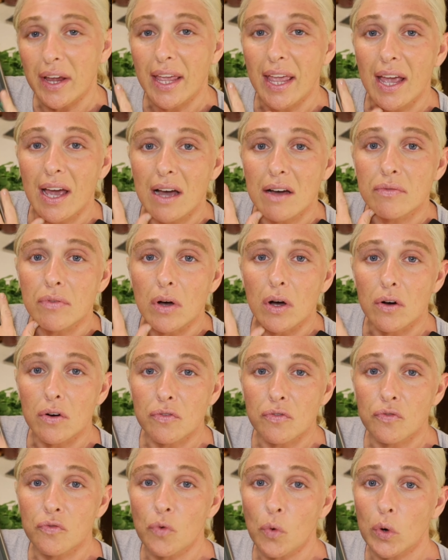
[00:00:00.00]
I have a
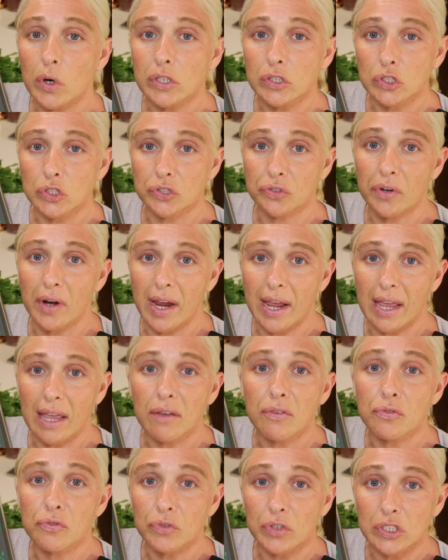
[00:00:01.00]

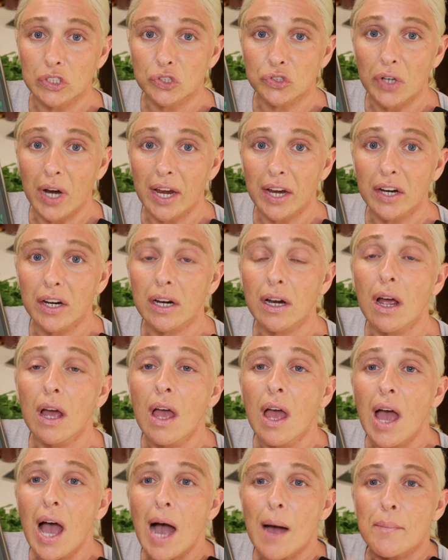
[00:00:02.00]
4-tray freeze dryer.
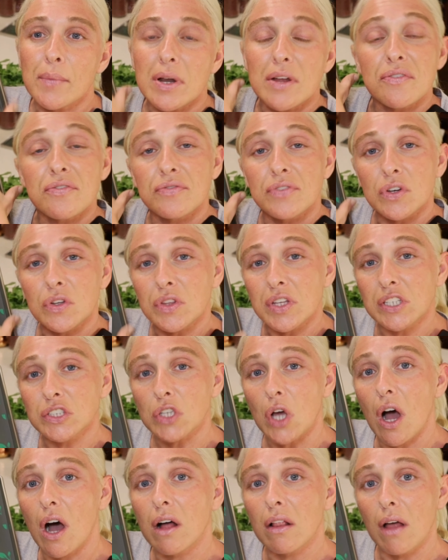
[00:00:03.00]
I'm gonna fill
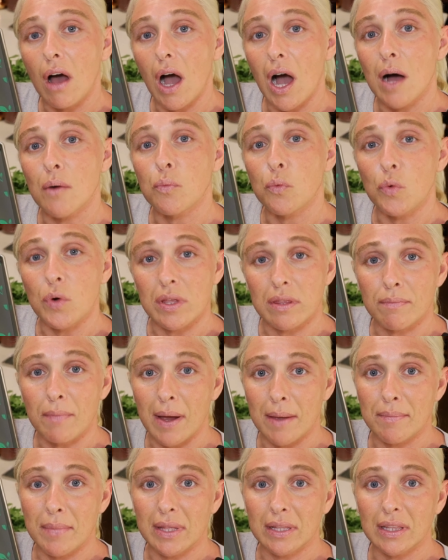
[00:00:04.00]
these all up with
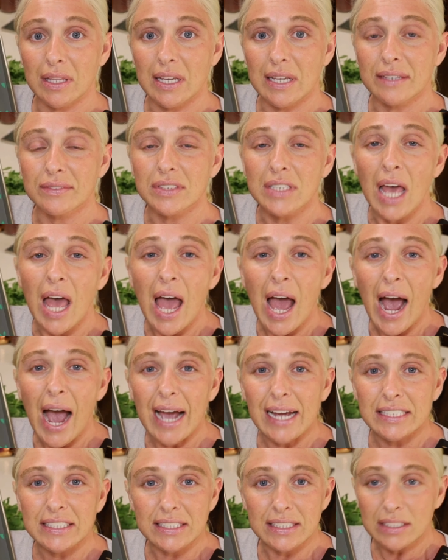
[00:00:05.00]
my mint leaves.
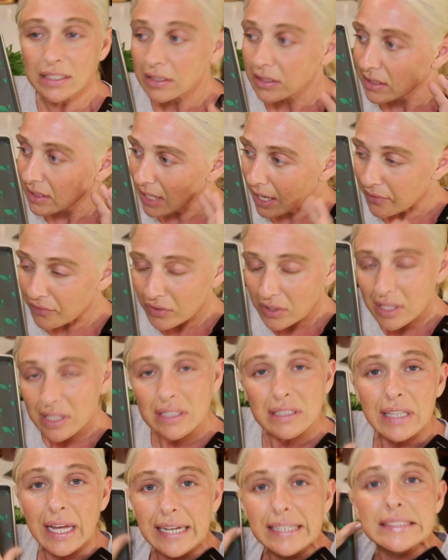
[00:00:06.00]
I
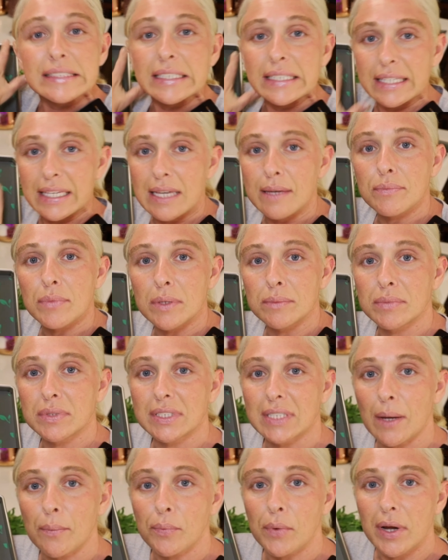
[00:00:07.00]
definitely like to keep them
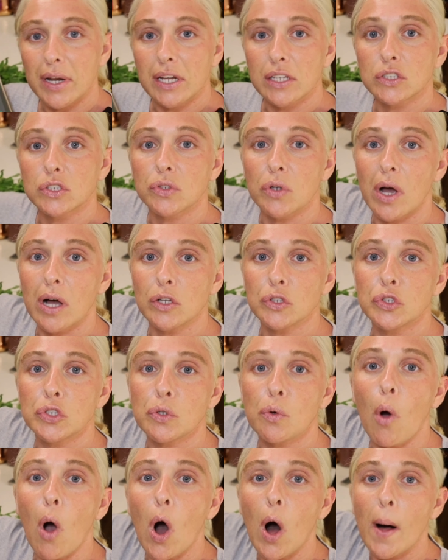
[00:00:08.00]
separated, so I'll
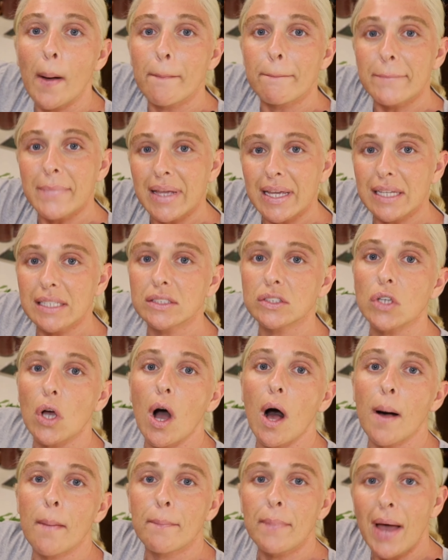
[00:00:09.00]
do all mint,
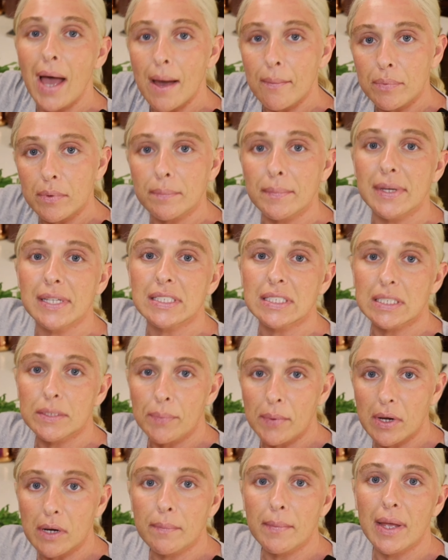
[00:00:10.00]
all peppermint,
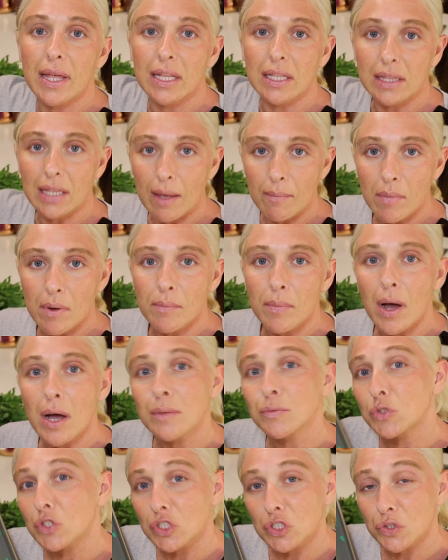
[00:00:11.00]
spearmint, and lemon
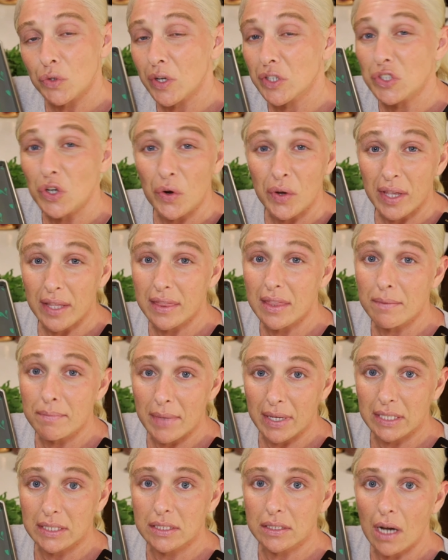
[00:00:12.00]
balm just so I don't get them
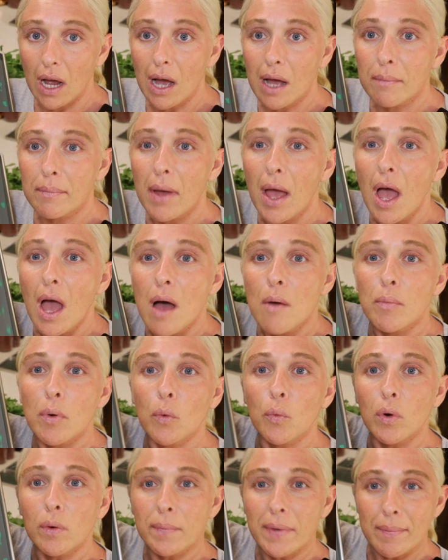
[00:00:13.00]
mixed up,
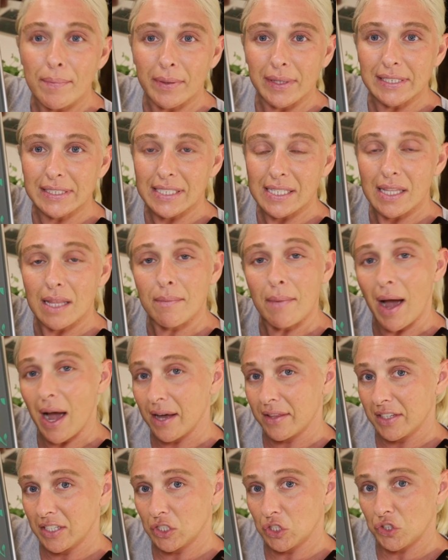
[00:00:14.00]
but we'll be placing them
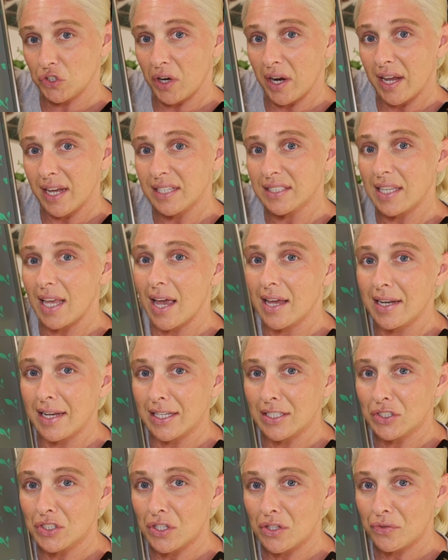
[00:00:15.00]
on these trays and
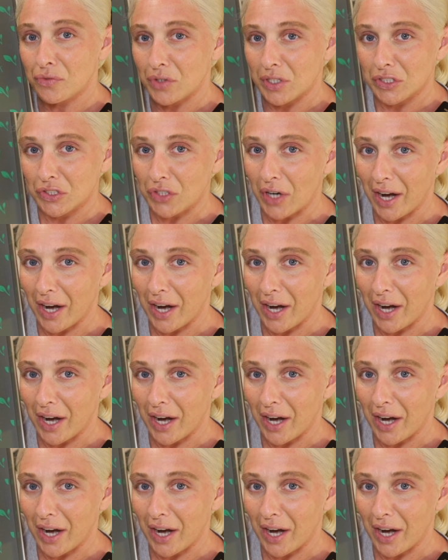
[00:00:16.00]
into the freeze